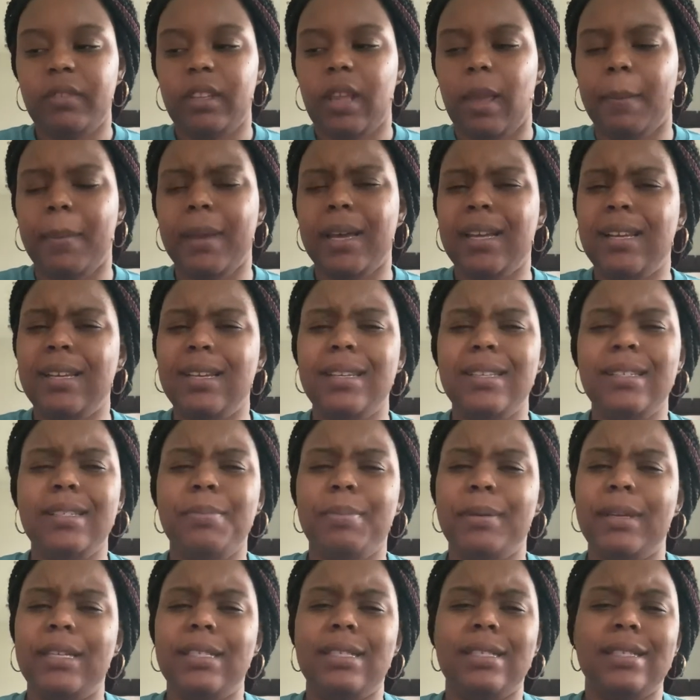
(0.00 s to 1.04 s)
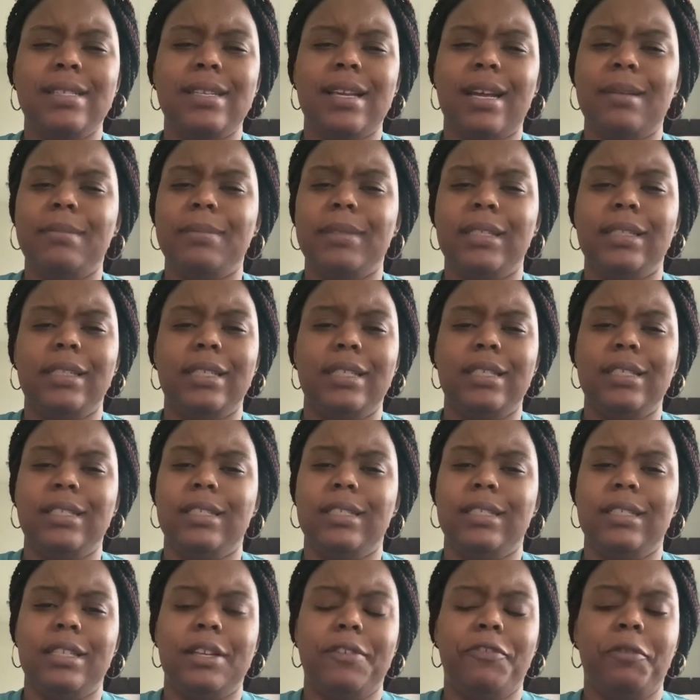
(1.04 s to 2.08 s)
Because place and times and things
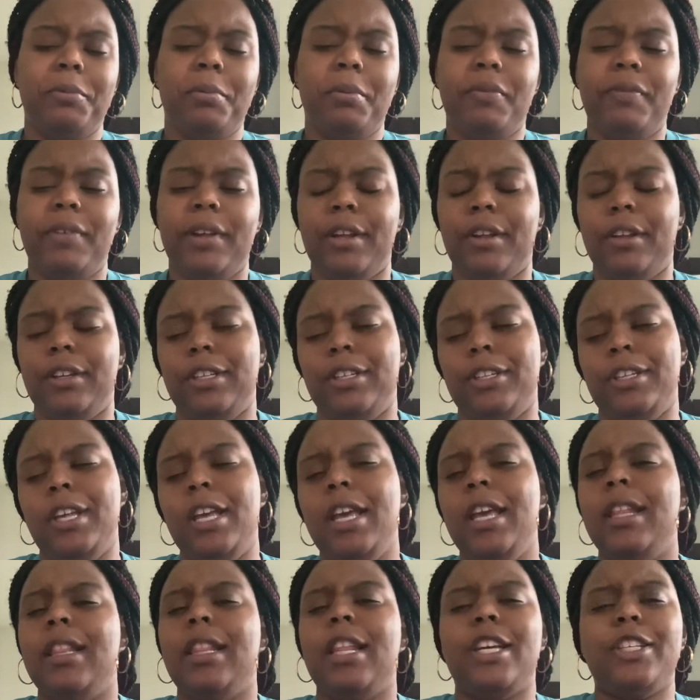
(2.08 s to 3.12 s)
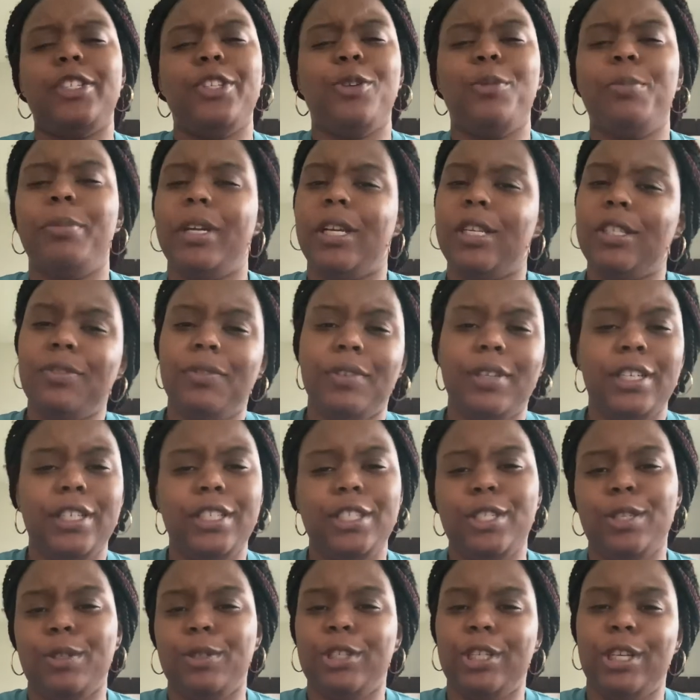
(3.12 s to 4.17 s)
just never prevailed, and that's your best friend,
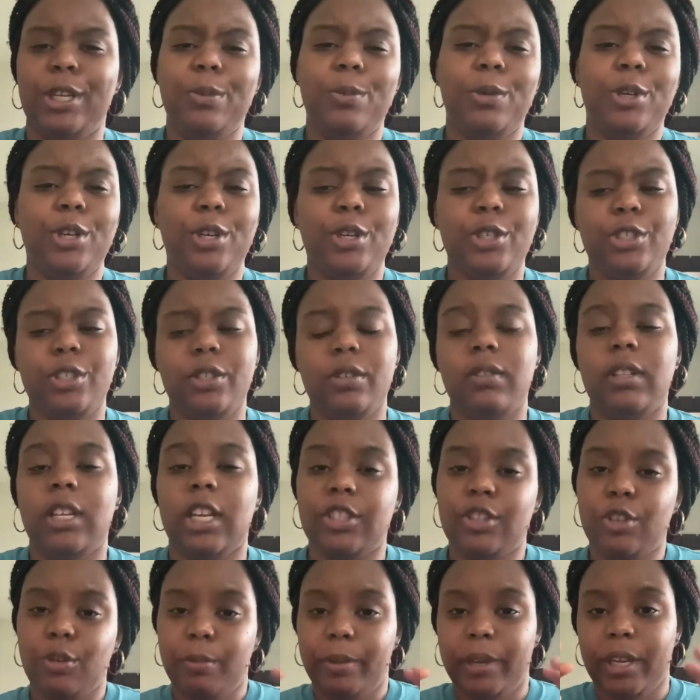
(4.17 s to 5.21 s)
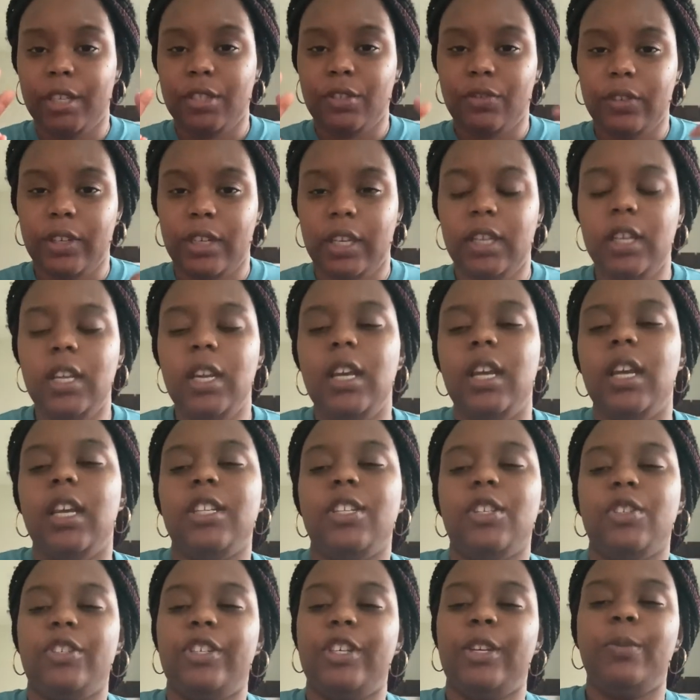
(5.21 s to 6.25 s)
and so she ain't want to hurt that's your best friend, and
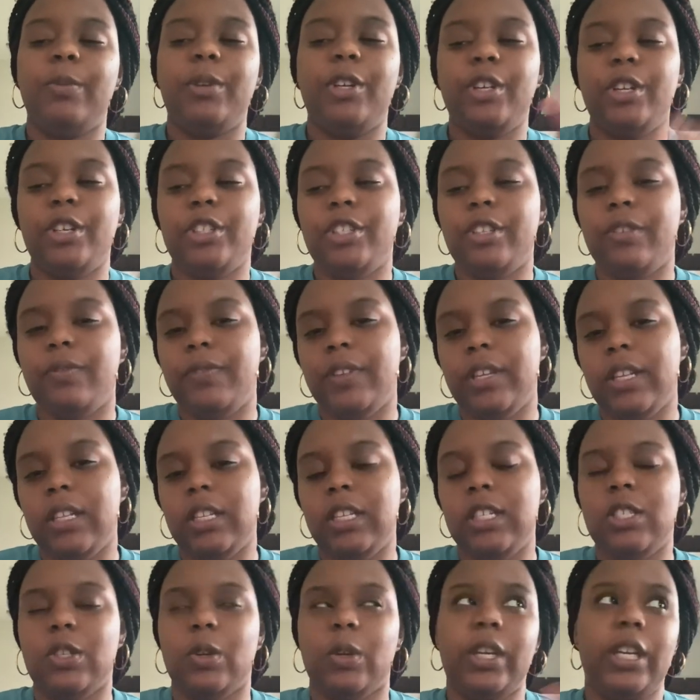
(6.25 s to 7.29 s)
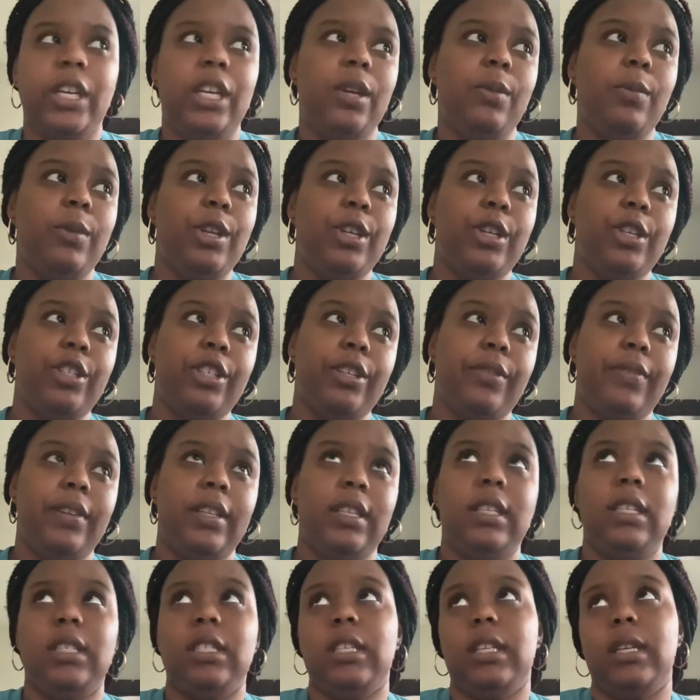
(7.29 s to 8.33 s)
so she ain't want to hurt your feelings, or he ain't want to hurt your
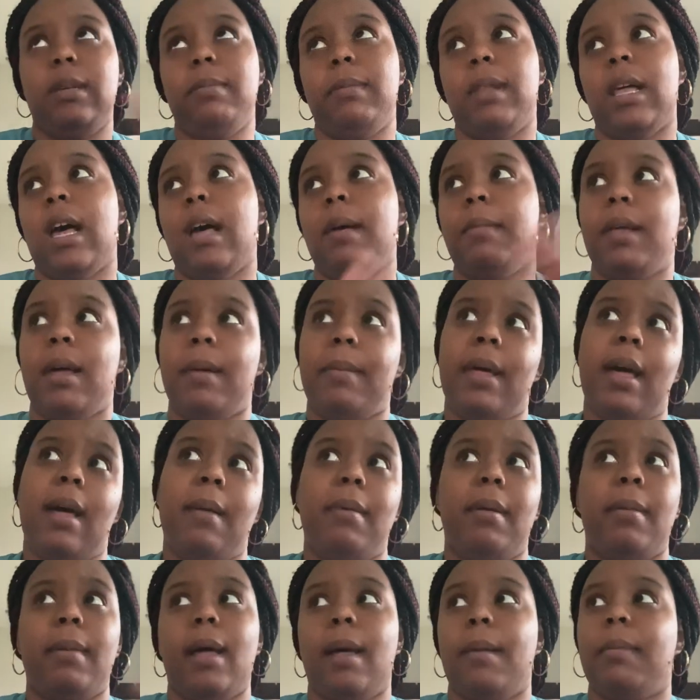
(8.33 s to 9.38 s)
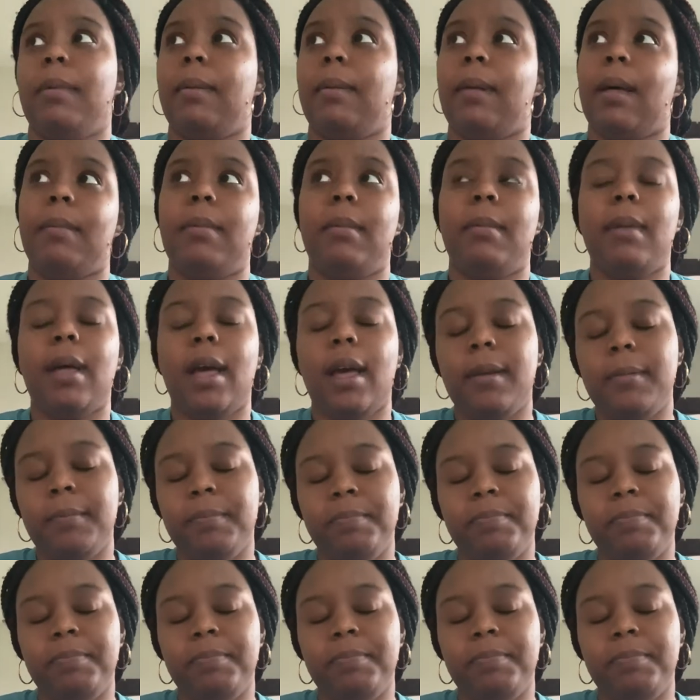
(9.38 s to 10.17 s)
feelings, and blah, blah, blah, blah, blah, blah, blah, blah.